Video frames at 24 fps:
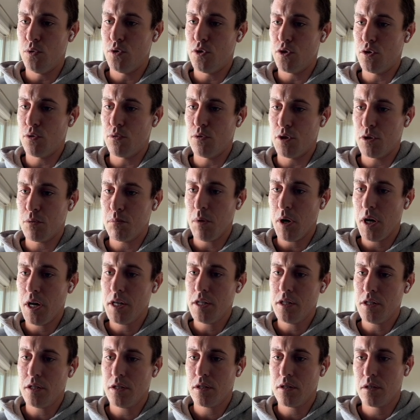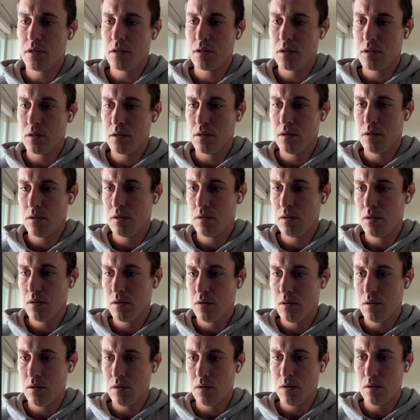user response
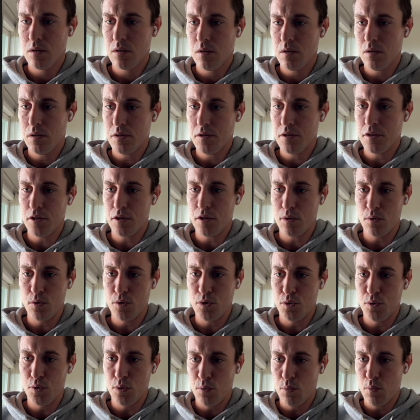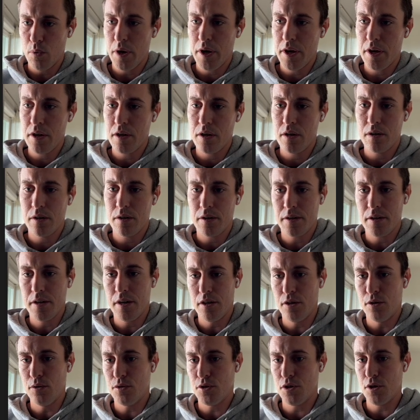is equal to await
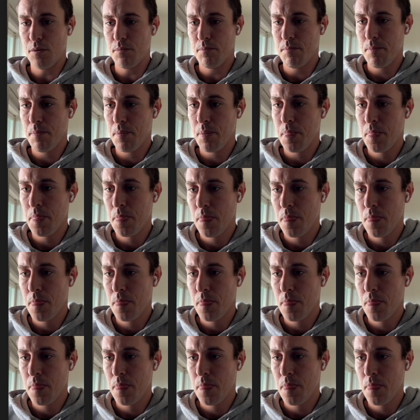get user.